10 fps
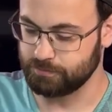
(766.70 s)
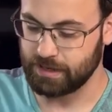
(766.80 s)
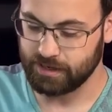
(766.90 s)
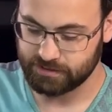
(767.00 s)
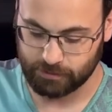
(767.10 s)

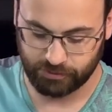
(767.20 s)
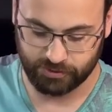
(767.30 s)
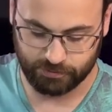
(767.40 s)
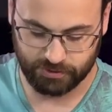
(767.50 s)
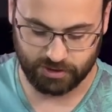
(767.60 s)
back assembled
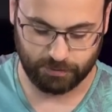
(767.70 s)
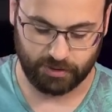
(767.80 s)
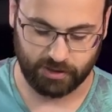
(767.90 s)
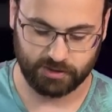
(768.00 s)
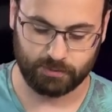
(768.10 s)
as much as
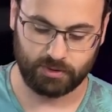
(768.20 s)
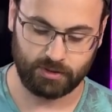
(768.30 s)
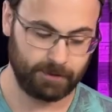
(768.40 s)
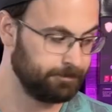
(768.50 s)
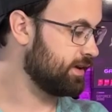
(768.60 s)
possible.
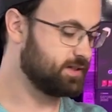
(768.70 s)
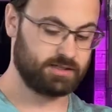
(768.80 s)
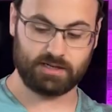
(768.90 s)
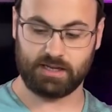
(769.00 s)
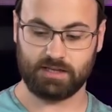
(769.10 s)
Like I
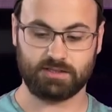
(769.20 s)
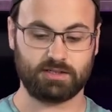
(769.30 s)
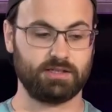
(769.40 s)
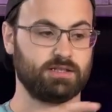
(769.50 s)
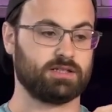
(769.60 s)
said, I can't
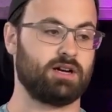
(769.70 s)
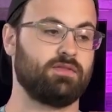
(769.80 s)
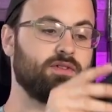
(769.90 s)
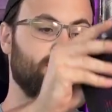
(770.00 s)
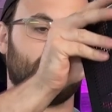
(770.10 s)
slide this cover